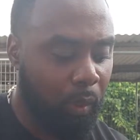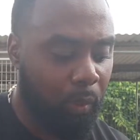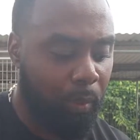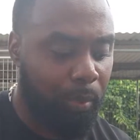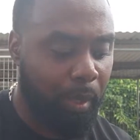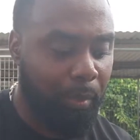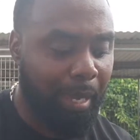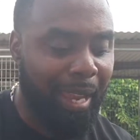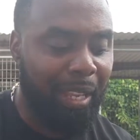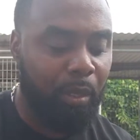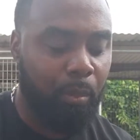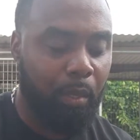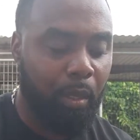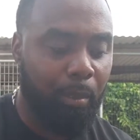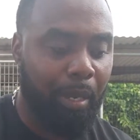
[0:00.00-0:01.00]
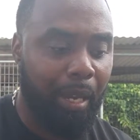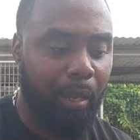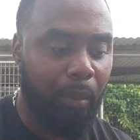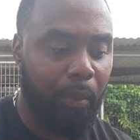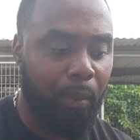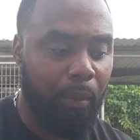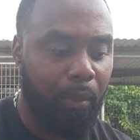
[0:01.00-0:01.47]
People ask me
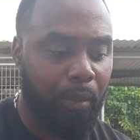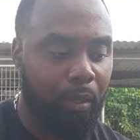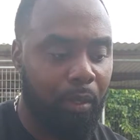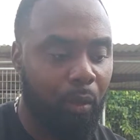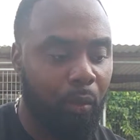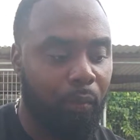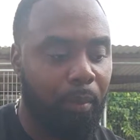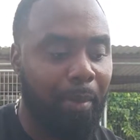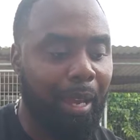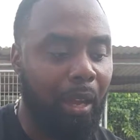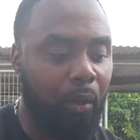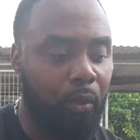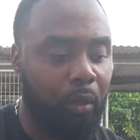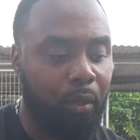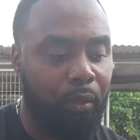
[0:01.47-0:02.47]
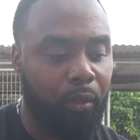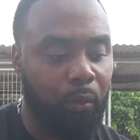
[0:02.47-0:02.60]
about, from Outcross